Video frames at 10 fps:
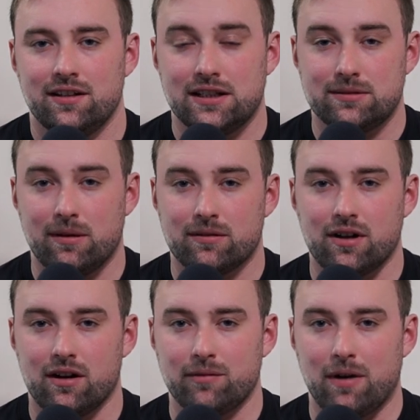This week we're
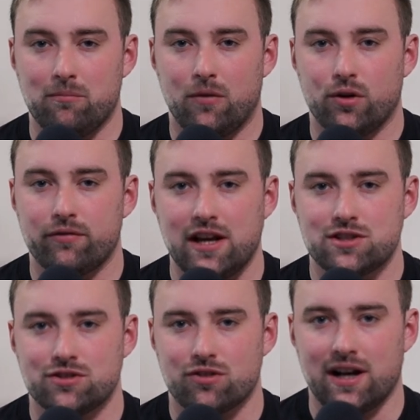talking about
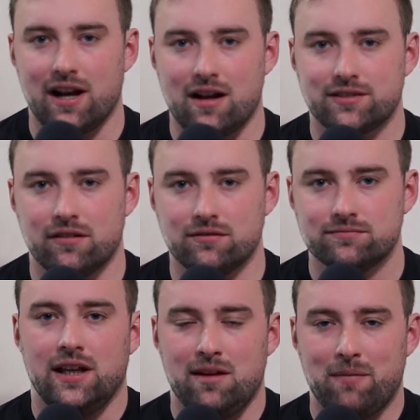motivation during lockdown.
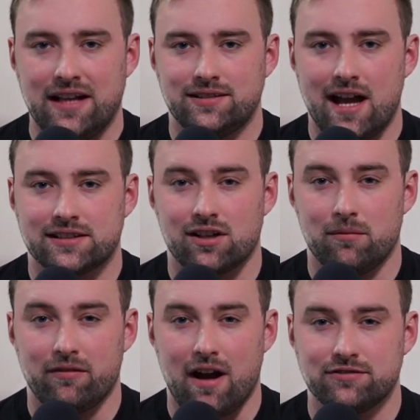The main text
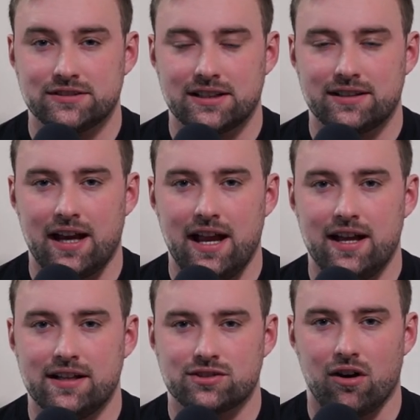I'll be referencing
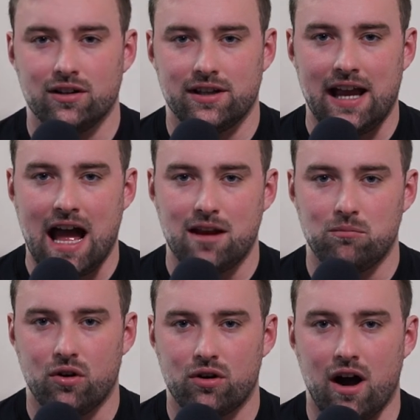today is called The
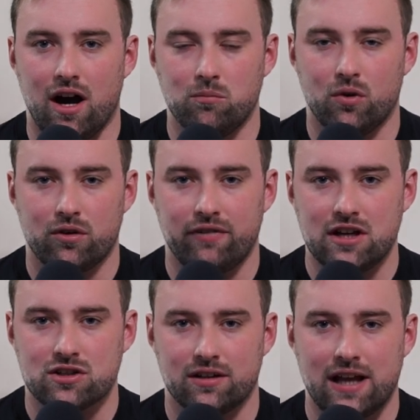Handbook on
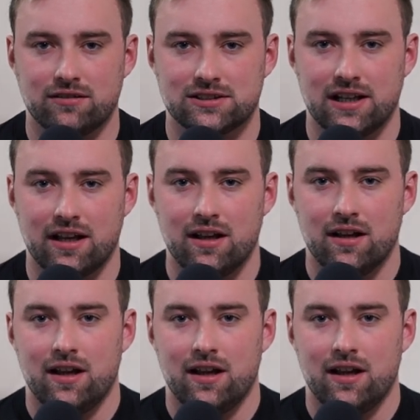Motivational Counseling.